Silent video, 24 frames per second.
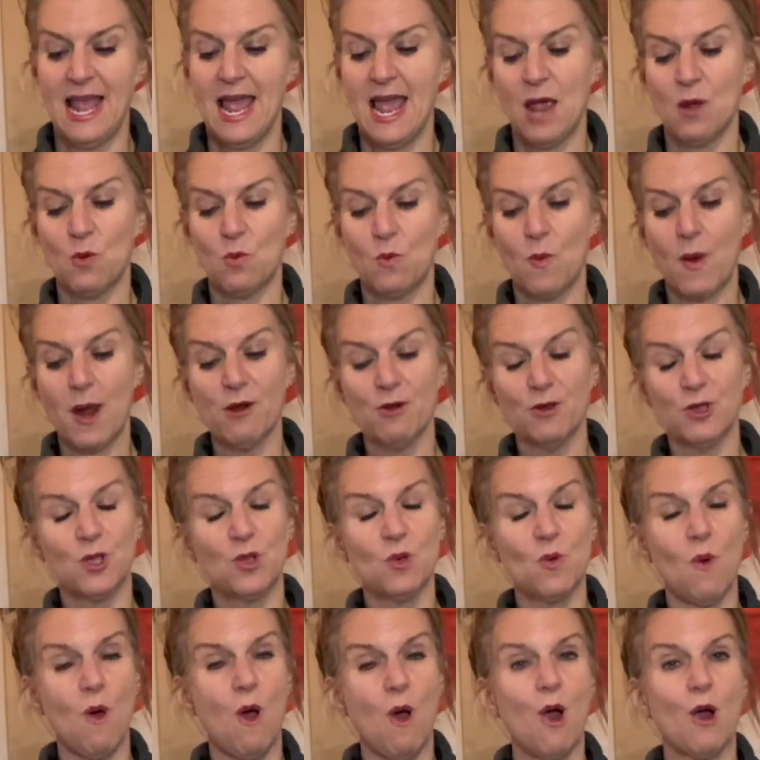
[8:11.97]
And where
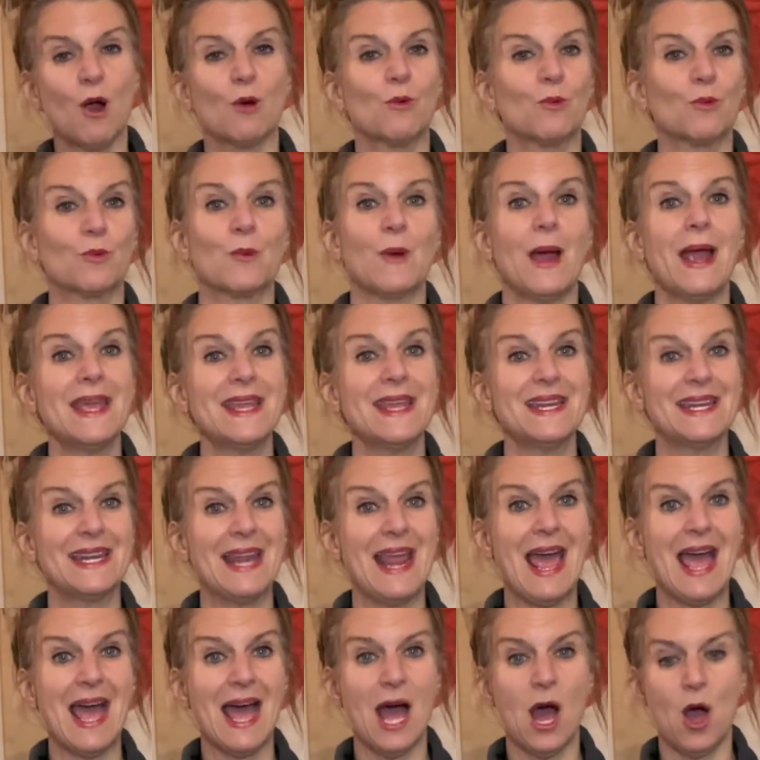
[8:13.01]
you are right
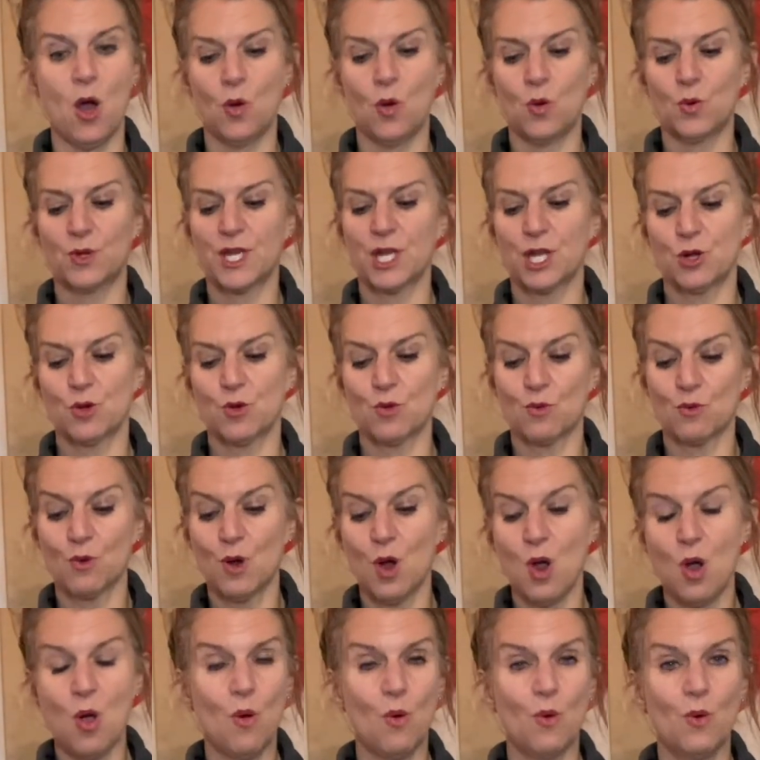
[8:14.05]
now can
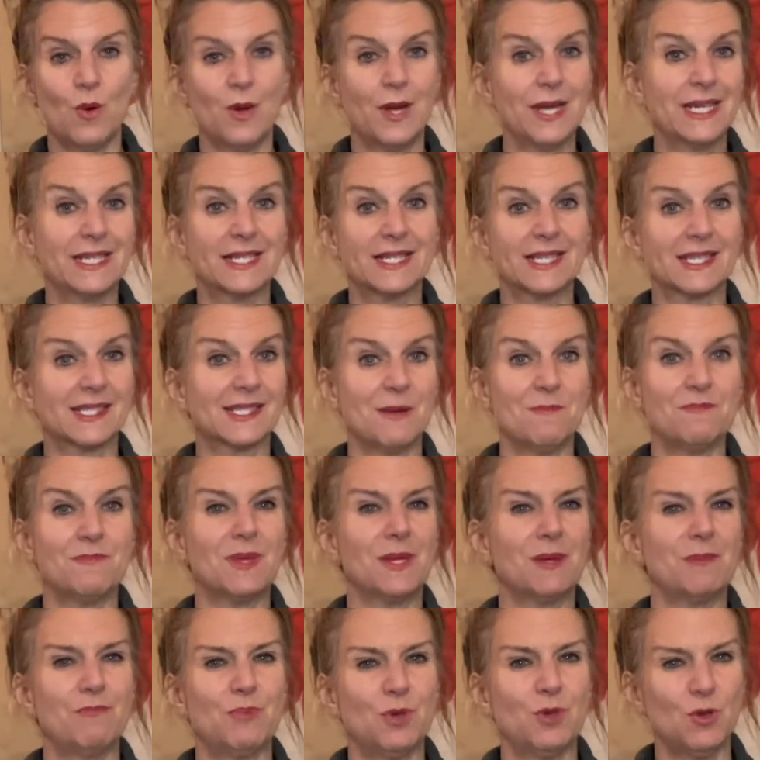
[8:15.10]
grow into
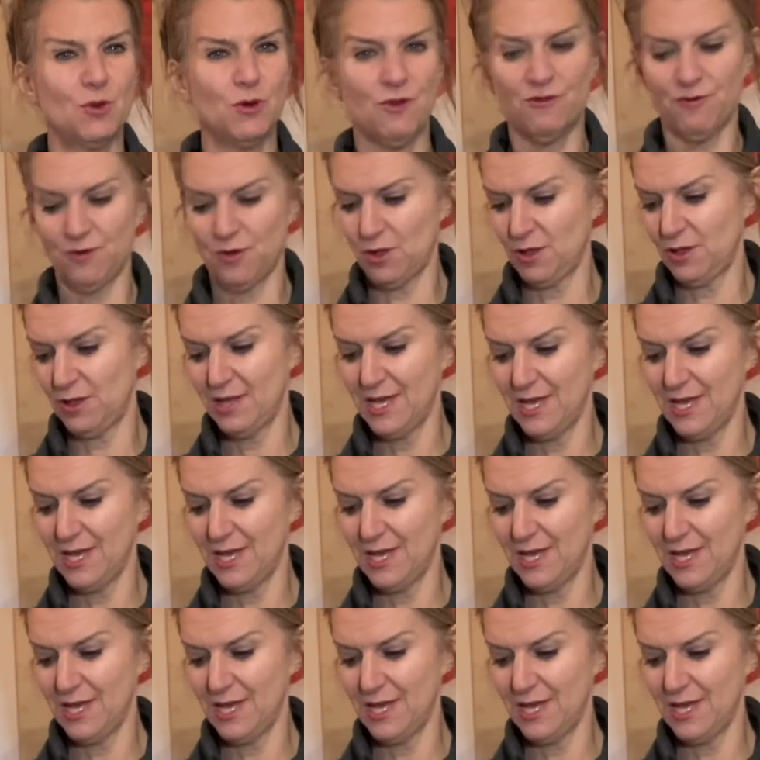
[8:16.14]
something beautiful.